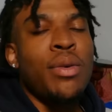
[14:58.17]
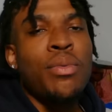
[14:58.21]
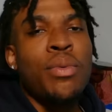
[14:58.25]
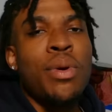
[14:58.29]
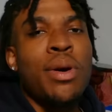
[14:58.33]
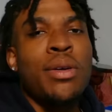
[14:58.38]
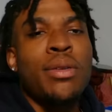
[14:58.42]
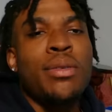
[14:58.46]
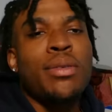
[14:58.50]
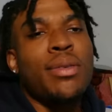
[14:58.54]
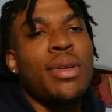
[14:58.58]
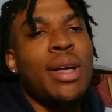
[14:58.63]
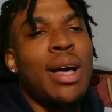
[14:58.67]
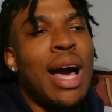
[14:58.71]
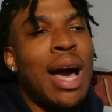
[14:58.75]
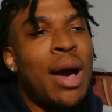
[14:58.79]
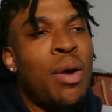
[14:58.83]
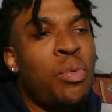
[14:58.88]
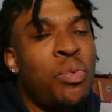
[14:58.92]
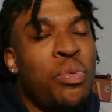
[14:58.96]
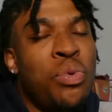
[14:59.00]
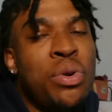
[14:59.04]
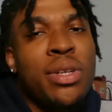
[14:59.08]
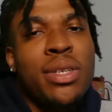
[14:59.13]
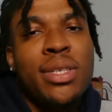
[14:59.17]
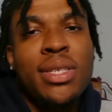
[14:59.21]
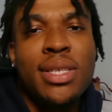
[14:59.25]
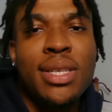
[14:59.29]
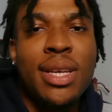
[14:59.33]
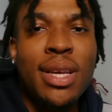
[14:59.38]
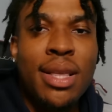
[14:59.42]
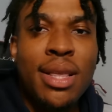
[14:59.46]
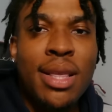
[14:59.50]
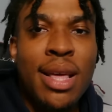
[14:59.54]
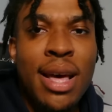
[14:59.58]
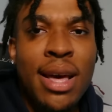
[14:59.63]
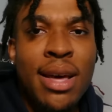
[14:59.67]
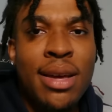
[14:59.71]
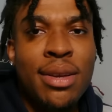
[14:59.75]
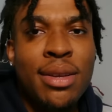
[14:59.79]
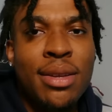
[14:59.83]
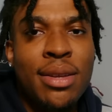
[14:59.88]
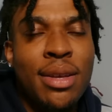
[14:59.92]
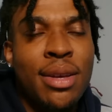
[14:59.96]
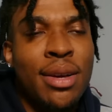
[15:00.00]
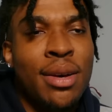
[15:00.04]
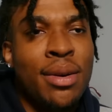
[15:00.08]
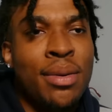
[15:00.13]
Well, I wouldn't say that.
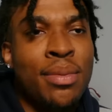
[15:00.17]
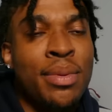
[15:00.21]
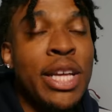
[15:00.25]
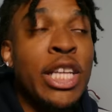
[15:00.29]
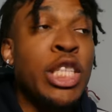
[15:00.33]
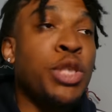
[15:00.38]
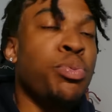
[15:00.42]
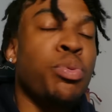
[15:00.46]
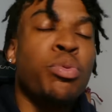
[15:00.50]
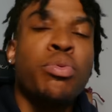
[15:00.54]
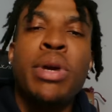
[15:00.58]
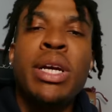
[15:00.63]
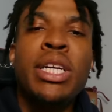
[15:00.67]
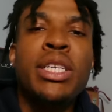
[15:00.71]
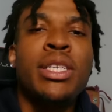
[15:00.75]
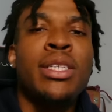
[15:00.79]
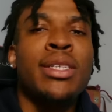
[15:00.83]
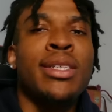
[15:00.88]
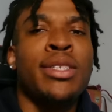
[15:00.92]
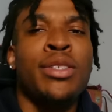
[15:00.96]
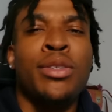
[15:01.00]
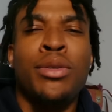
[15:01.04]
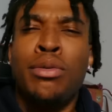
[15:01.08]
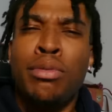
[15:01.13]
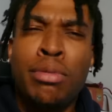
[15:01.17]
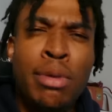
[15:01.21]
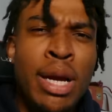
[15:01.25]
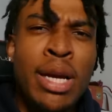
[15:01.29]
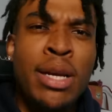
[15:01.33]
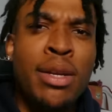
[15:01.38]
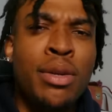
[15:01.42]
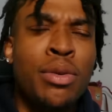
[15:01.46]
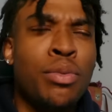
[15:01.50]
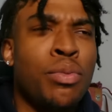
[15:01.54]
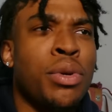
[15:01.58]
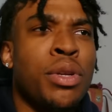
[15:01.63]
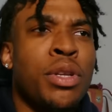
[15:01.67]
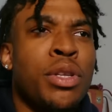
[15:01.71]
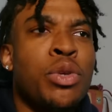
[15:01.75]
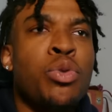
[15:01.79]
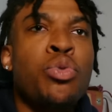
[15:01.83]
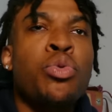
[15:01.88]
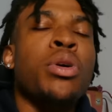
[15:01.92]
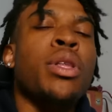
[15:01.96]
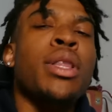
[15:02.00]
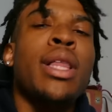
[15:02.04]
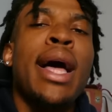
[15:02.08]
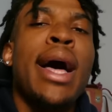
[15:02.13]
Um, inspiration is great when
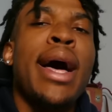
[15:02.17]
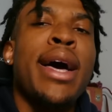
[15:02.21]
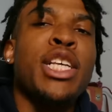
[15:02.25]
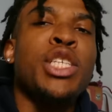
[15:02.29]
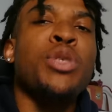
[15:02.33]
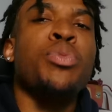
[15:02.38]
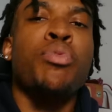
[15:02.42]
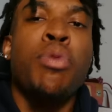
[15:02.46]
utilized